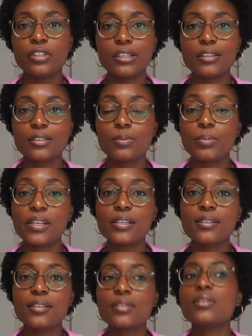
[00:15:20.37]
in these
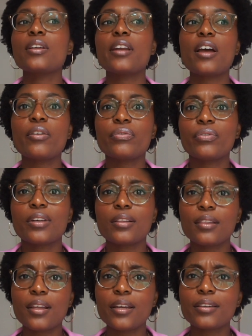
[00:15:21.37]
places that I felt
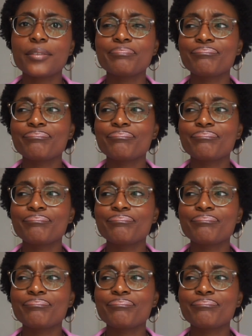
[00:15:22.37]
like